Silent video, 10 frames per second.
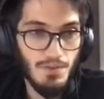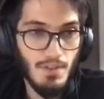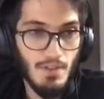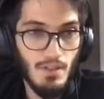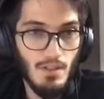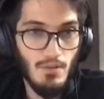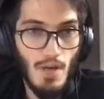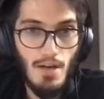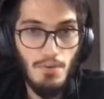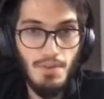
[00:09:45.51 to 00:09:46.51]

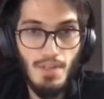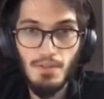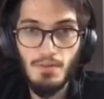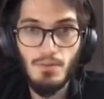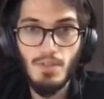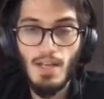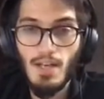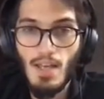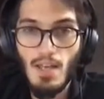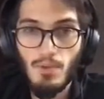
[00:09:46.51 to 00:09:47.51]
route that you can
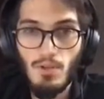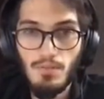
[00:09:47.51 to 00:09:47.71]
enable